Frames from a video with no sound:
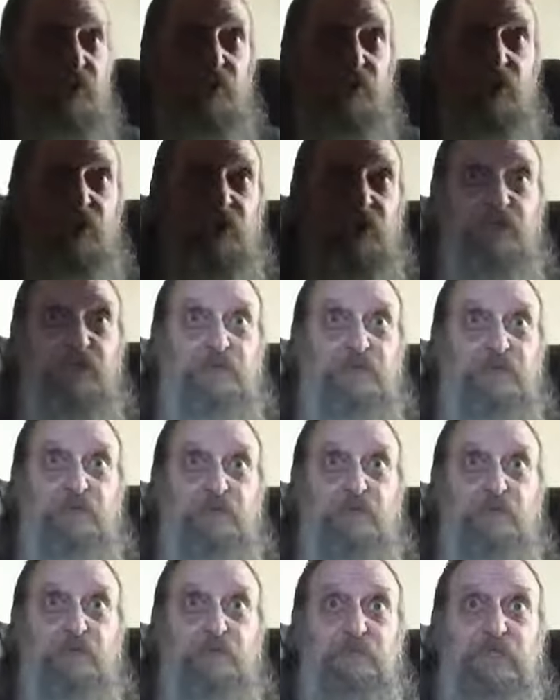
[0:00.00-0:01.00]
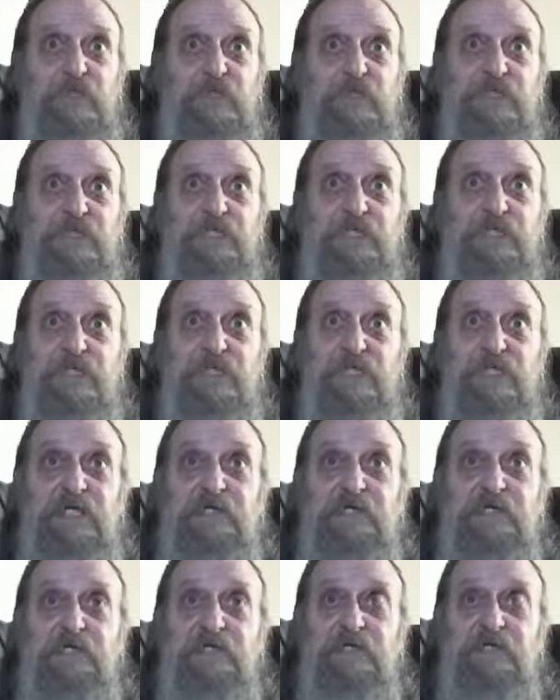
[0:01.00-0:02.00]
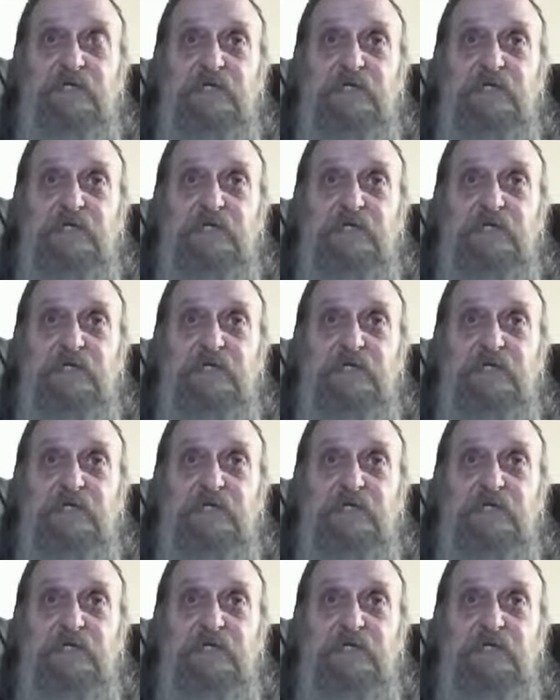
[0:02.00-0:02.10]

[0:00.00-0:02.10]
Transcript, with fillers: ones who will be the teachers.